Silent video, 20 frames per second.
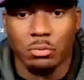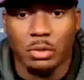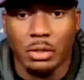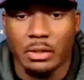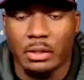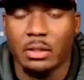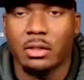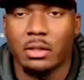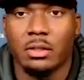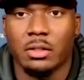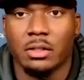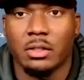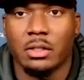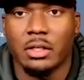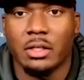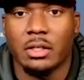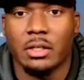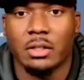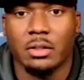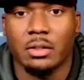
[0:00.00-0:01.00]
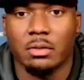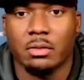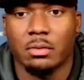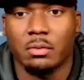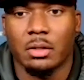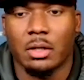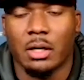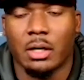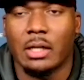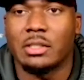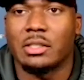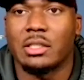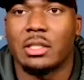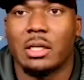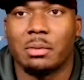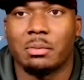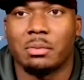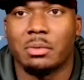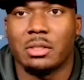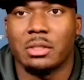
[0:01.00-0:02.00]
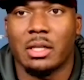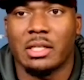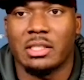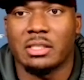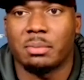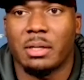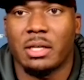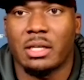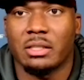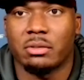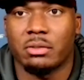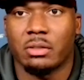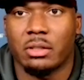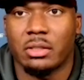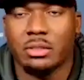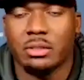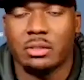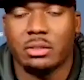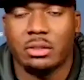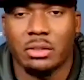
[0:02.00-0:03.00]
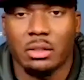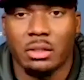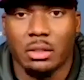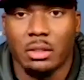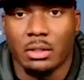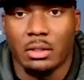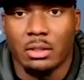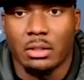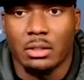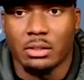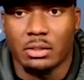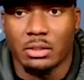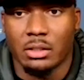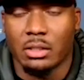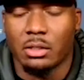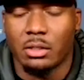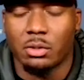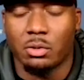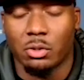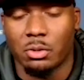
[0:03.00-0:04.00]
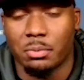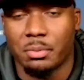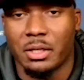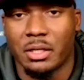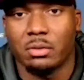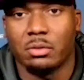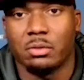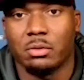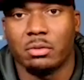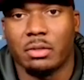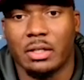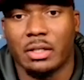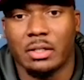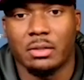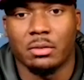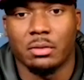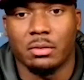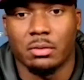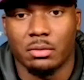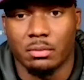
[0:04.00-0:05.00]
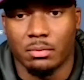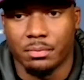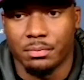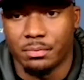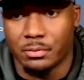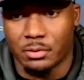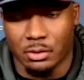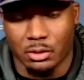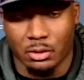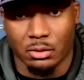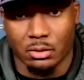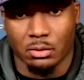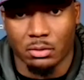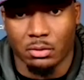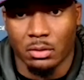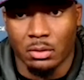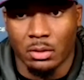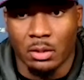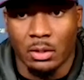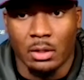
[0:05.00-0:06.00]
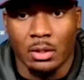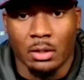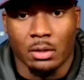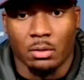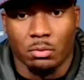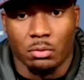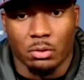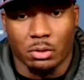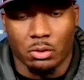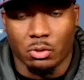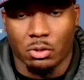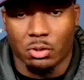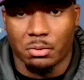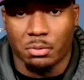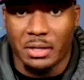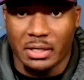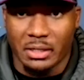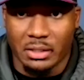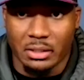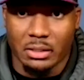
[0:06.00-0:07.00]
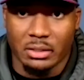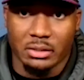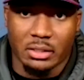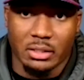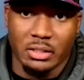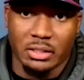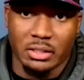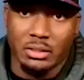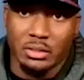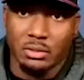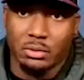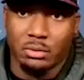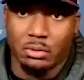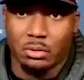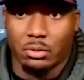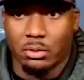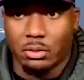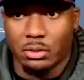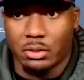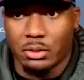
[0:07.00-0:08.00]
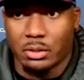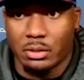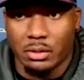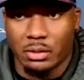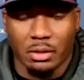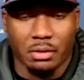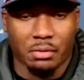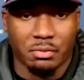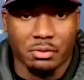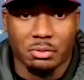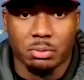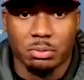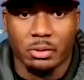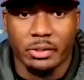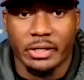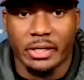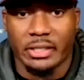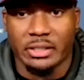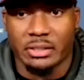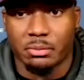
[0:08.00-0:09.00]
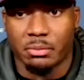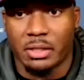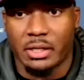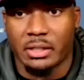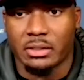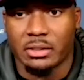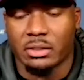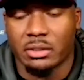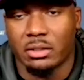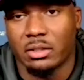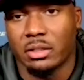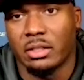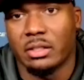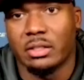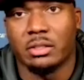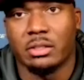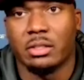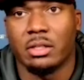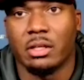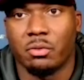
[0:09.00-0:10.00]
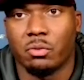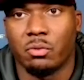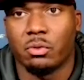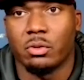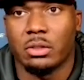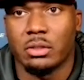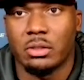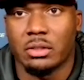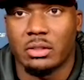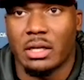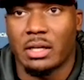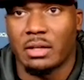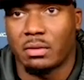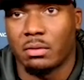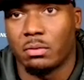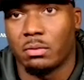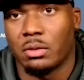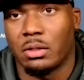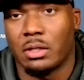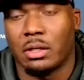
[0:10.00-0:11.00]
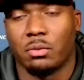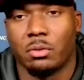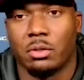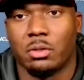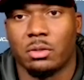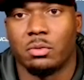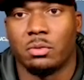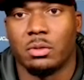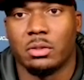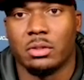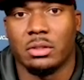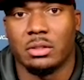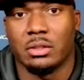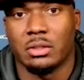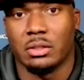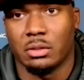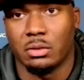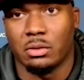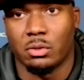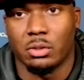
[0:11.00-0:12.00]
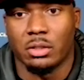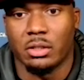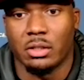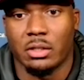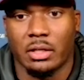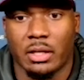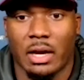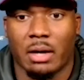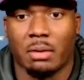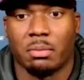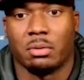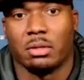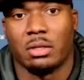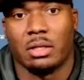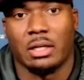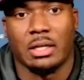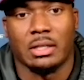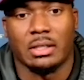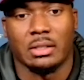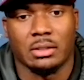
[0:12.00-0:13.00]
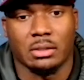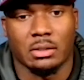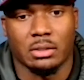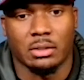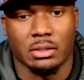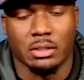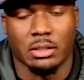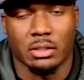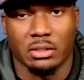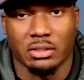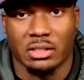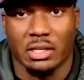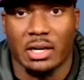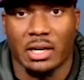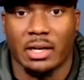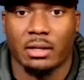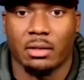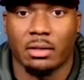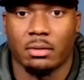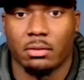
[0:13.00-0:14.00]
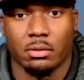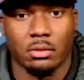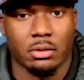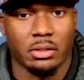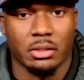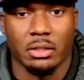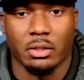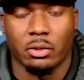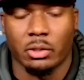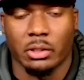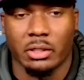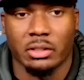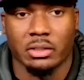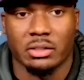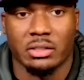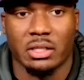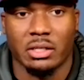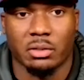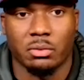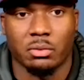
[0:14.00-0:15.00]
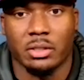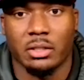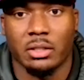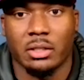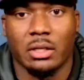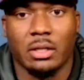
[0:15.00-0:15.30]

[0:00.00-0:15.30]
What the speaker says: the end of the day, our job as pass rushers is to get the quarterback on the ground. So when the quarterback does hitch, or if it's play action max, each and every one of us have to win our one-on-ones in order to capitalize and get a sack or get a takeaway.